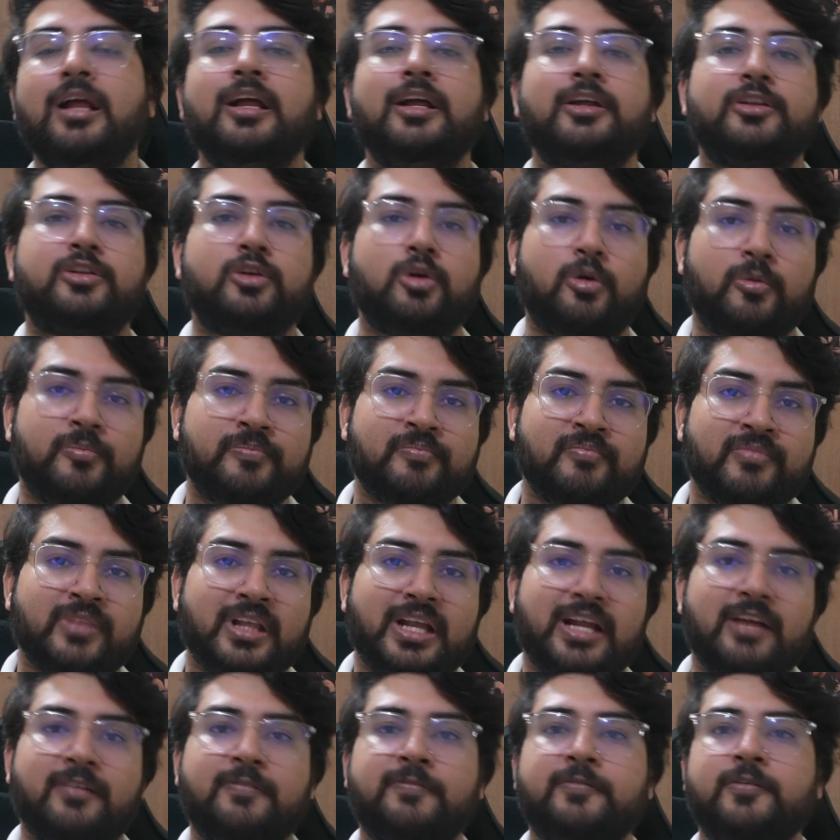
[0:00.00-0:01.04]
So
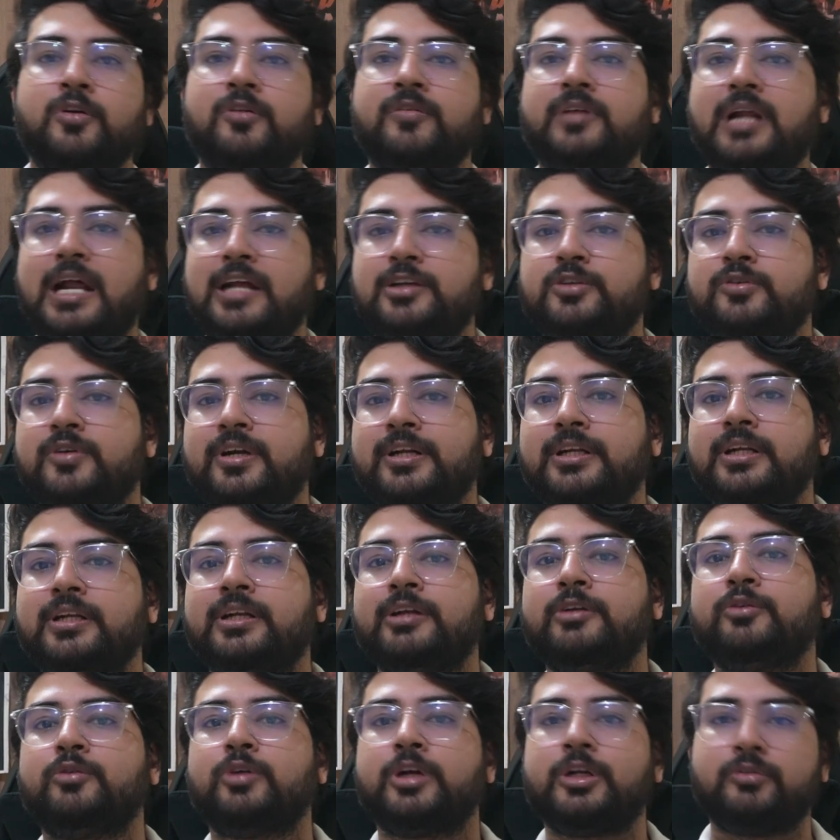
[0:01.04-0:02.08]
if you graduated
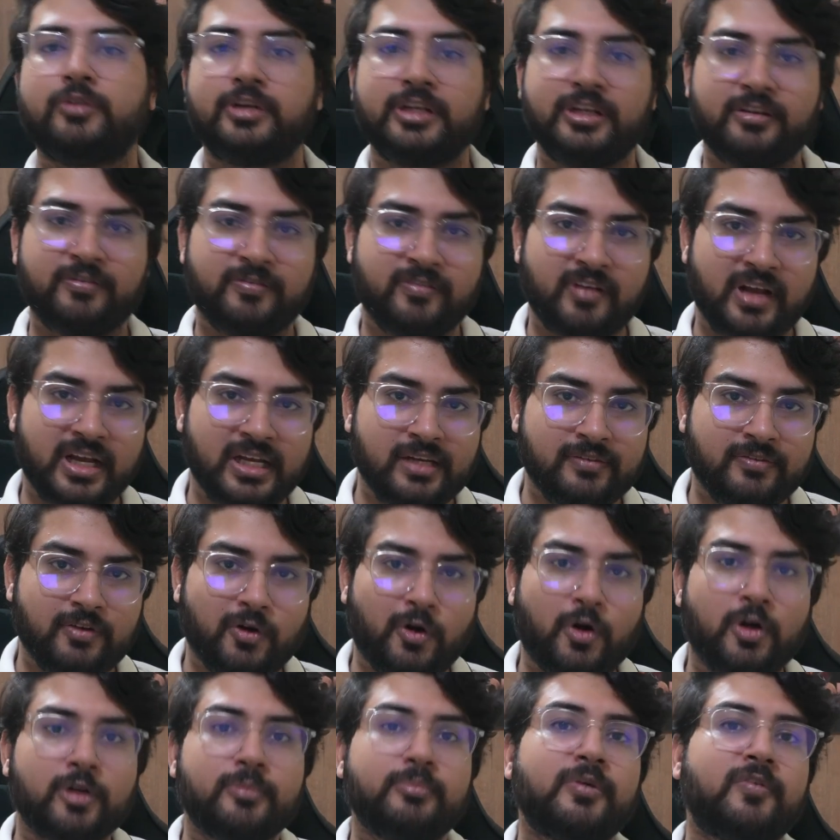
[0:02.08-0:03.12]
in 2025
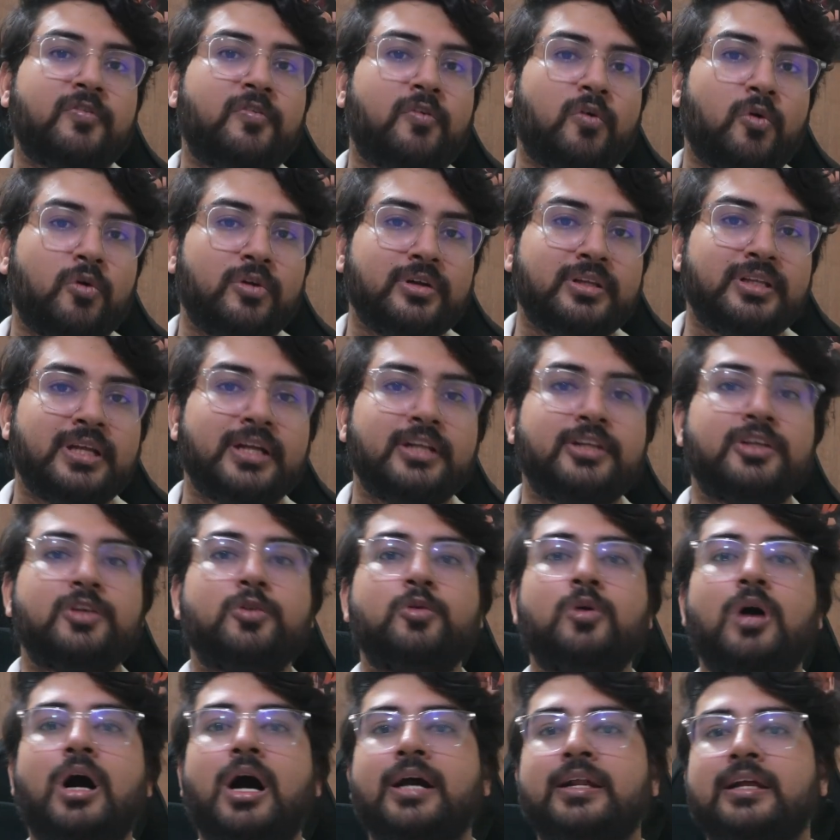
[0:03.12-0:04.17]
or before, then
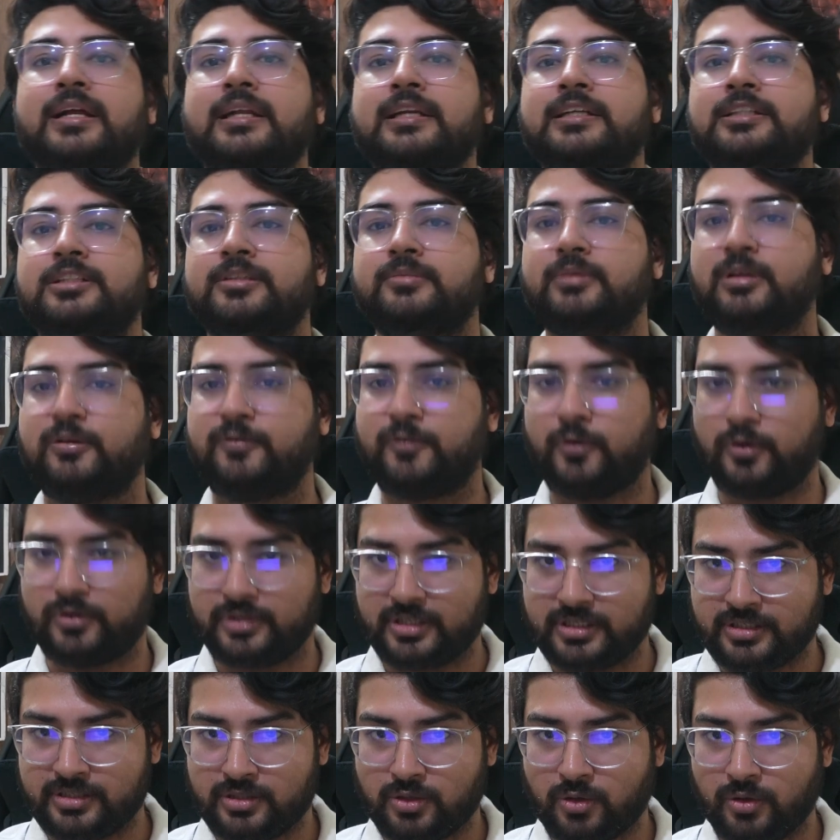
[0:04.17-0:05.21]
you are eligible for
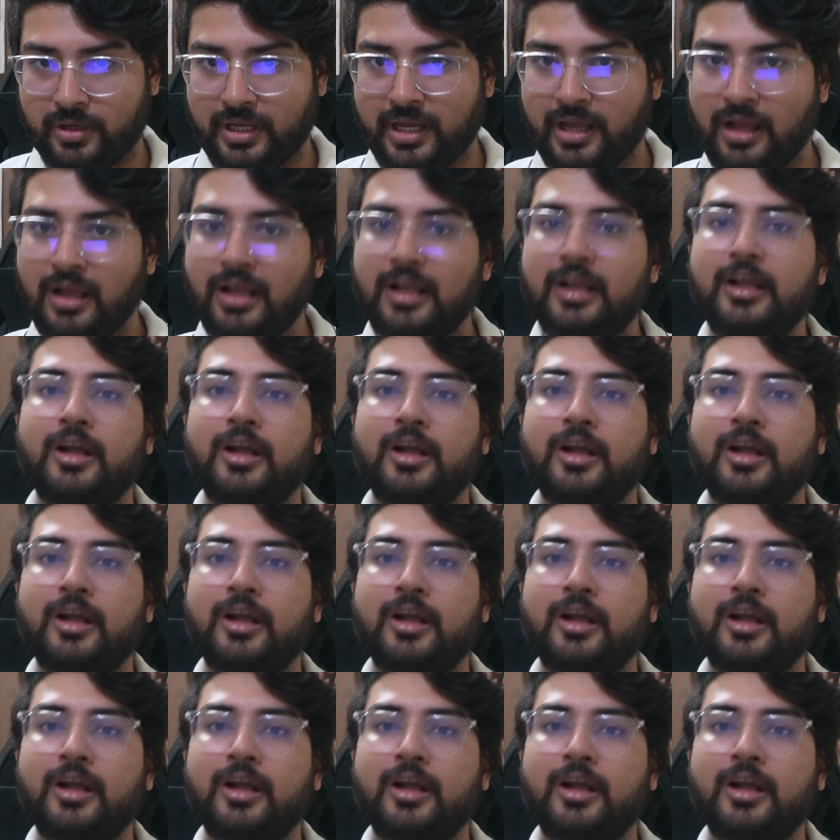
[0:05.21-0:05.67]
this, okay?